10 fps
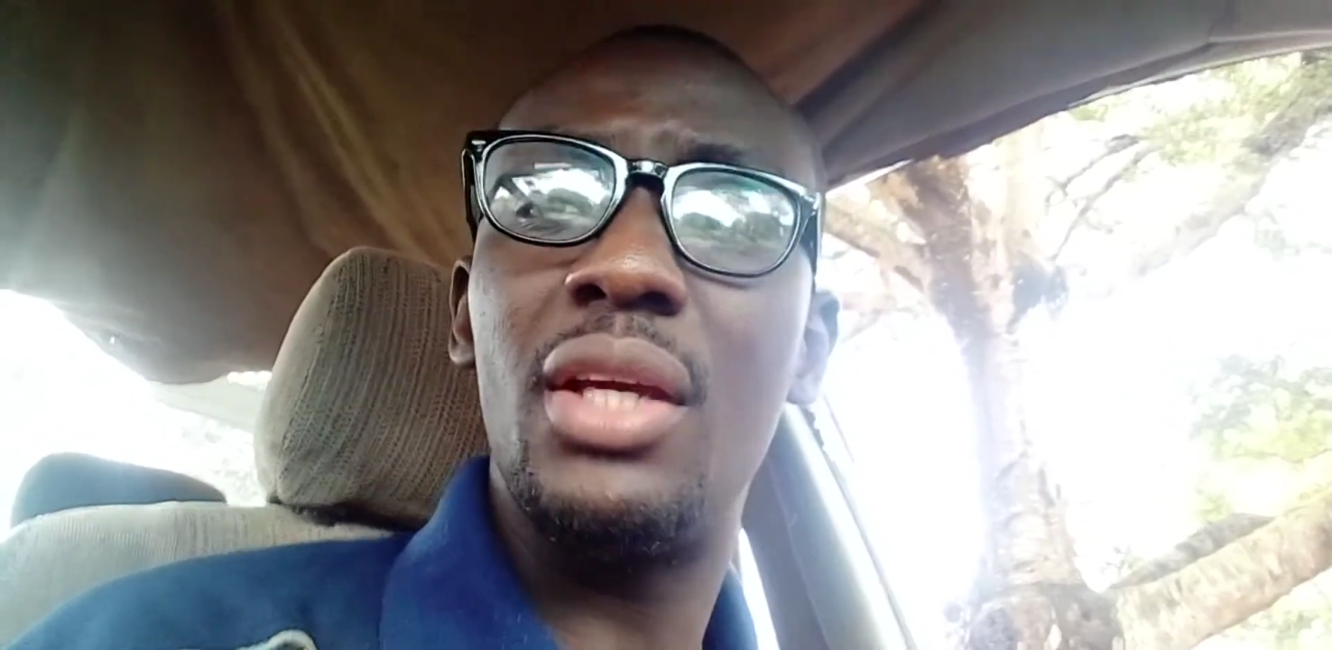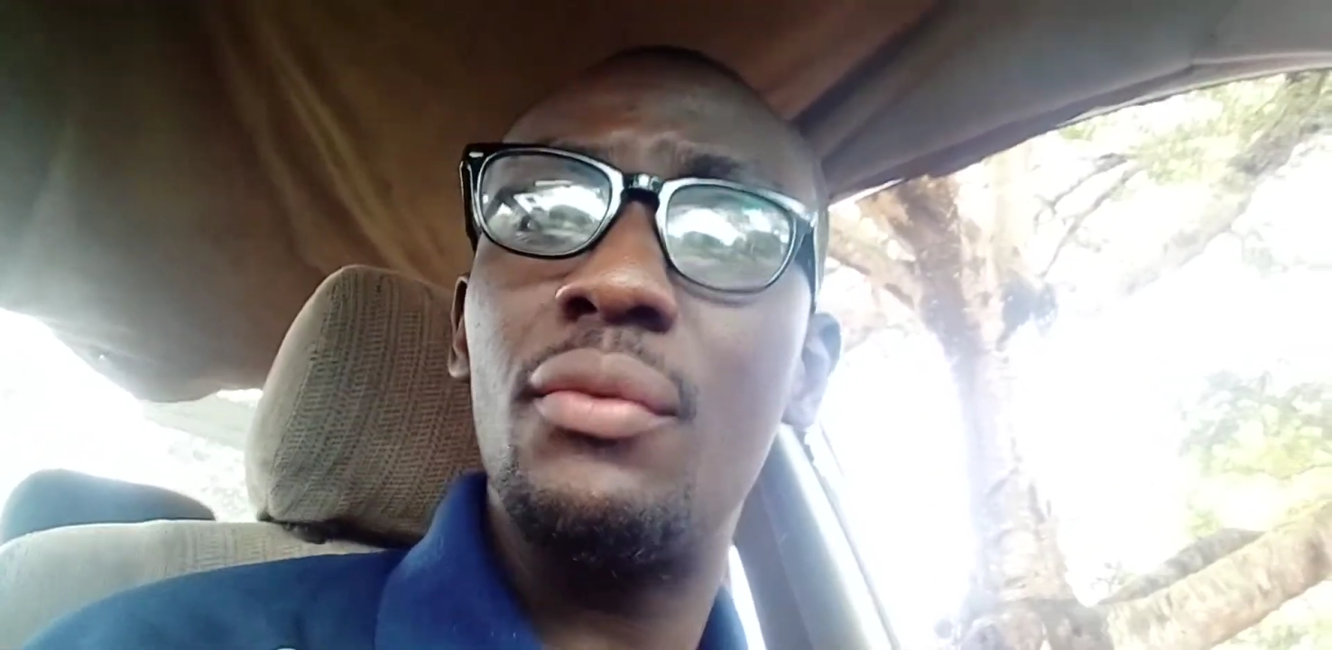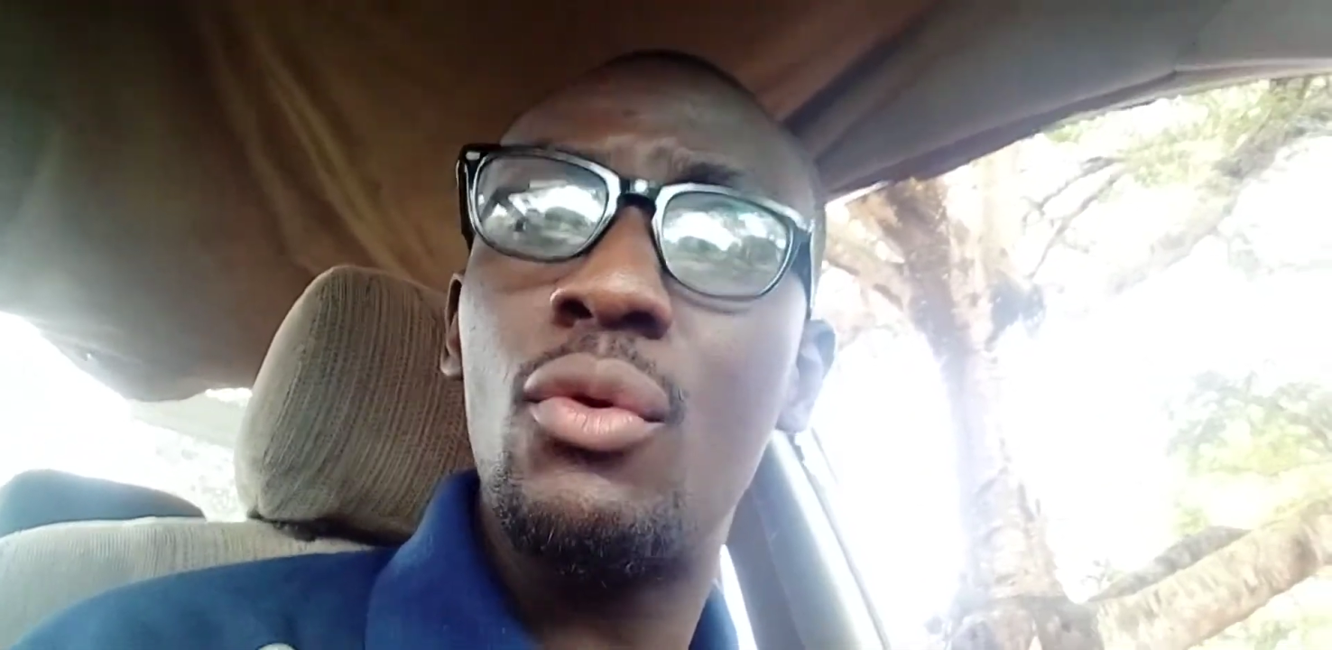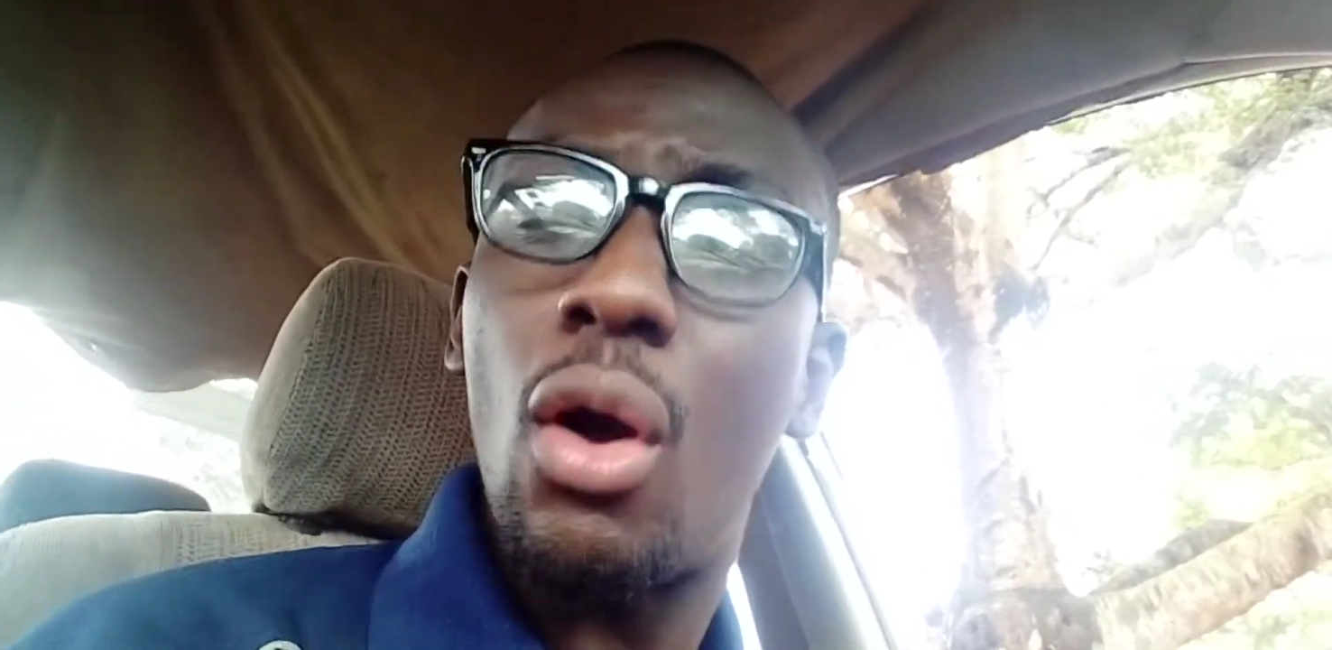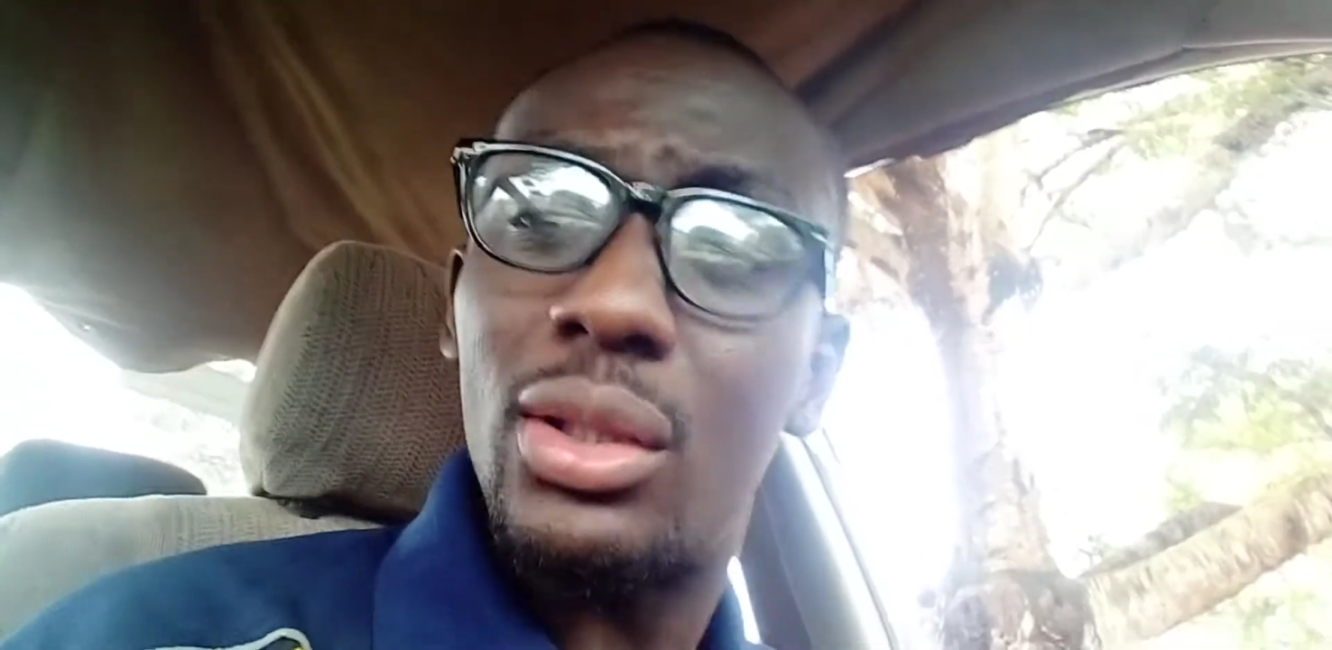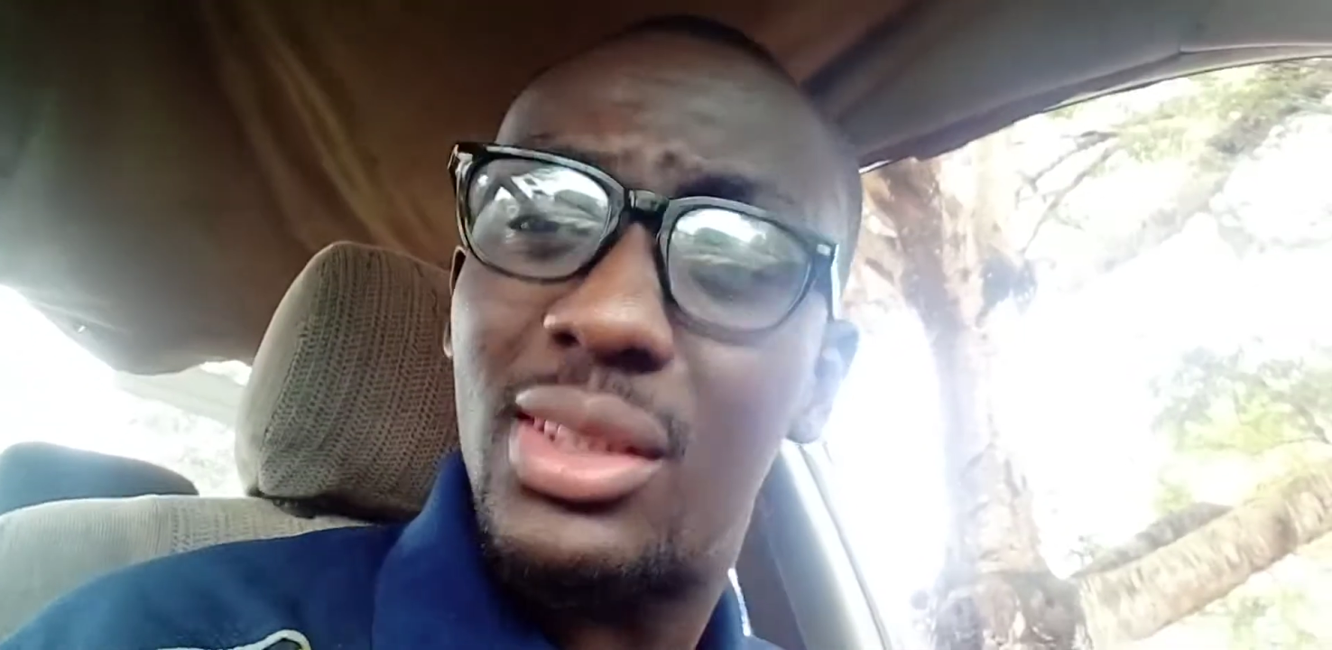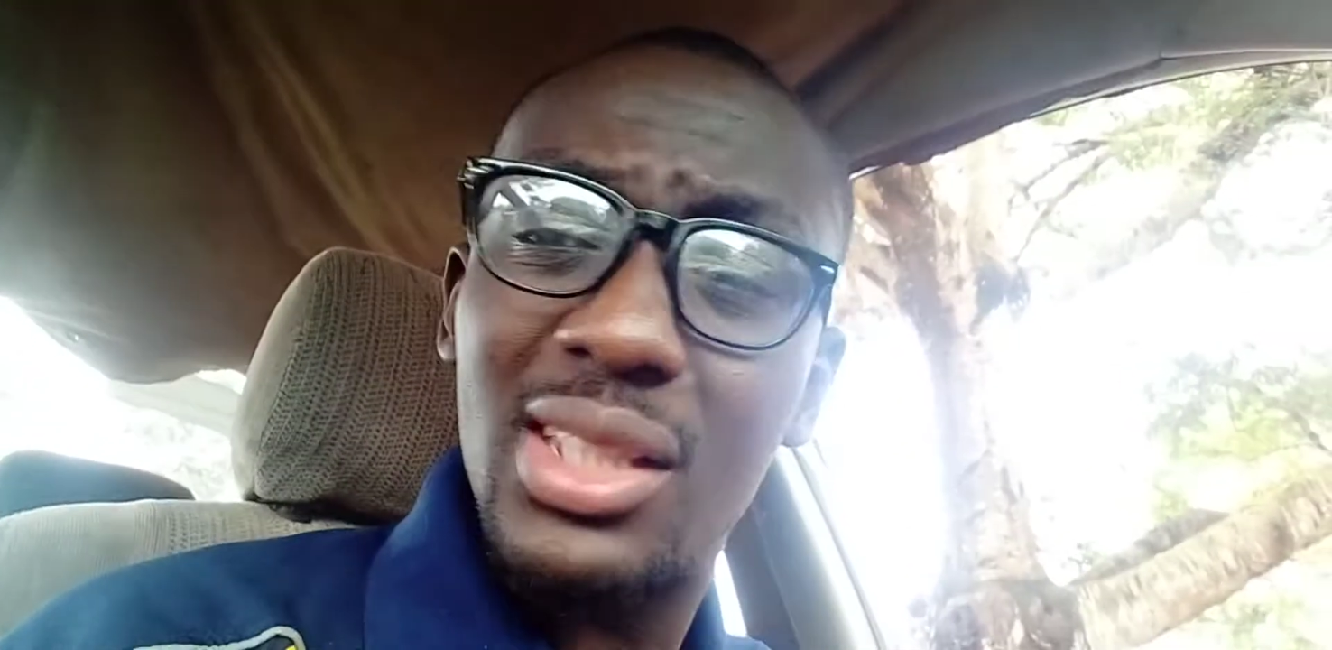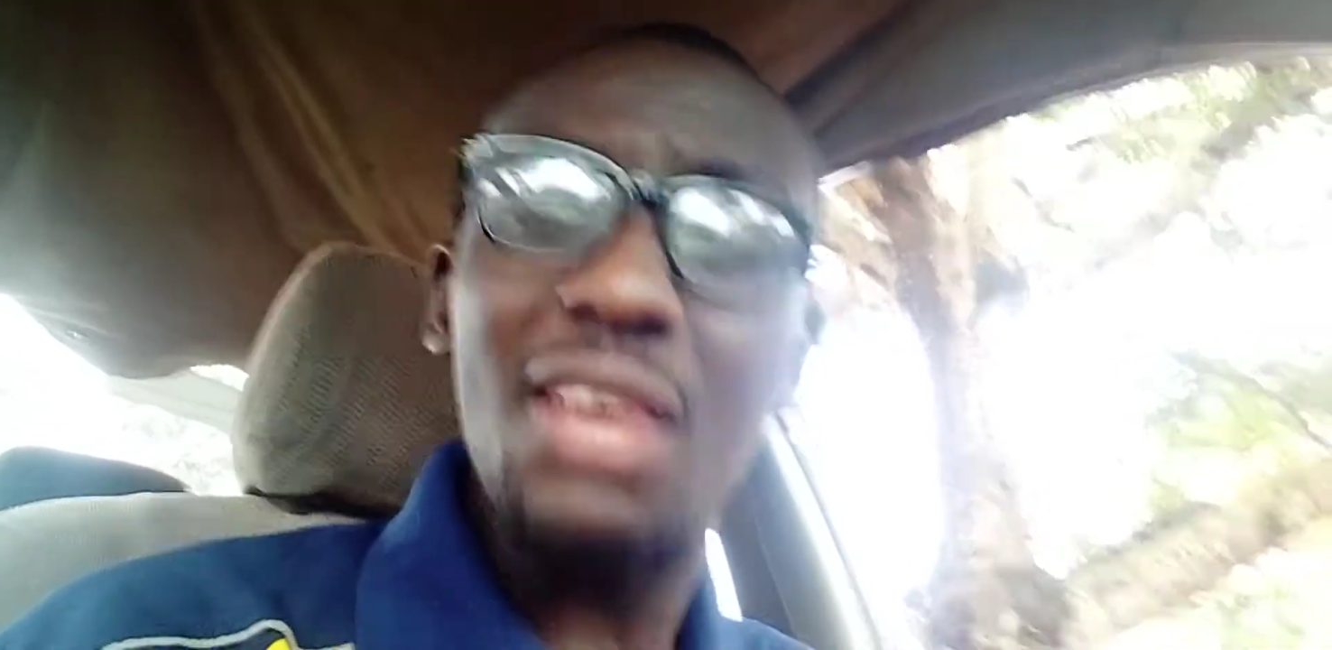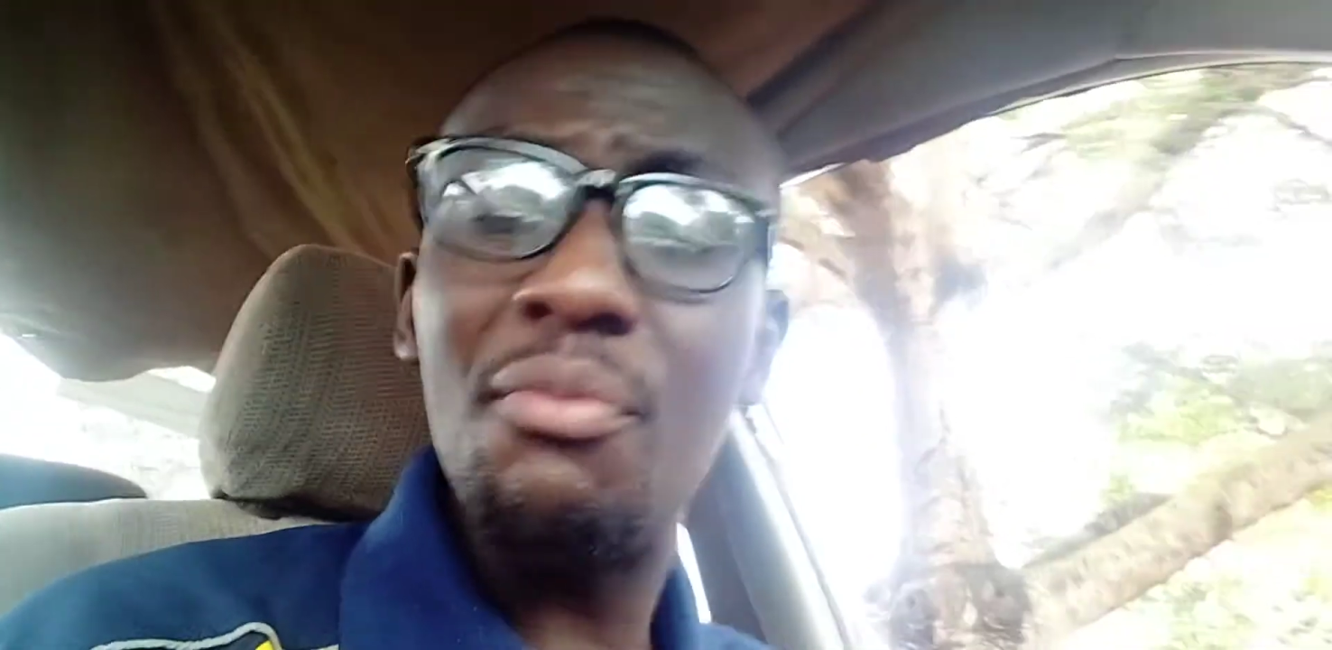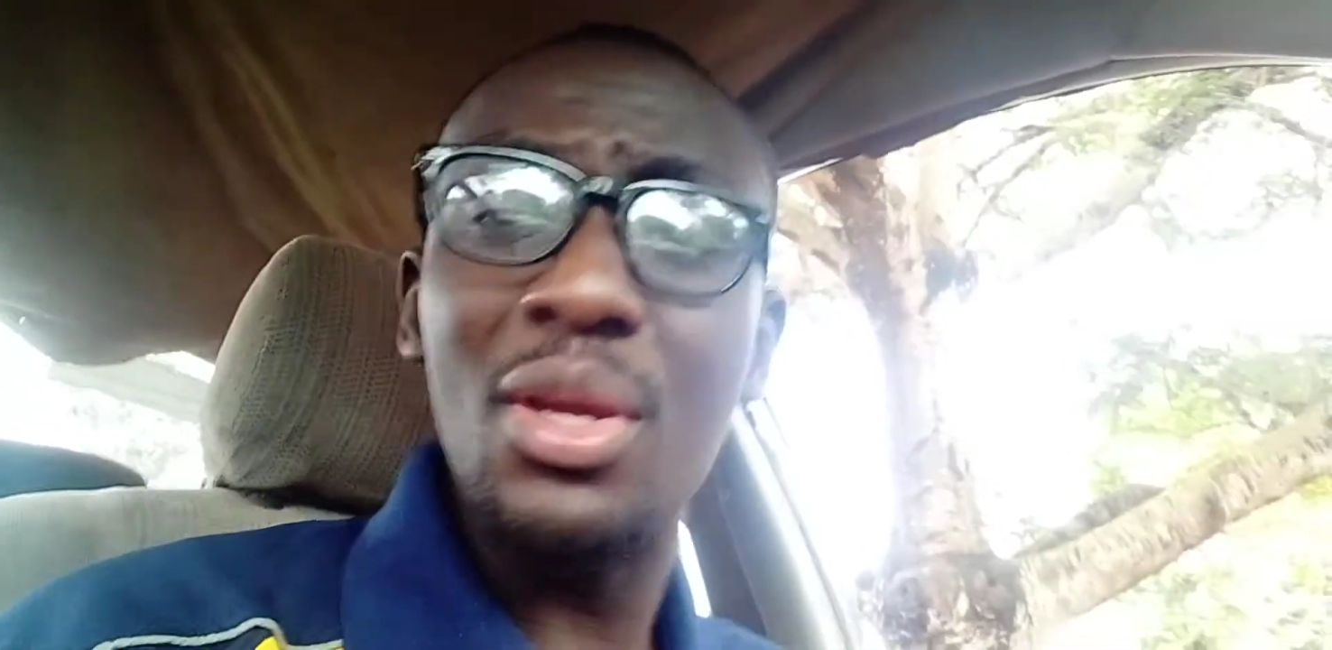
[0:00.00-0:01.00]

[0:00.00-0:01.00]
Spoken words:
If God saved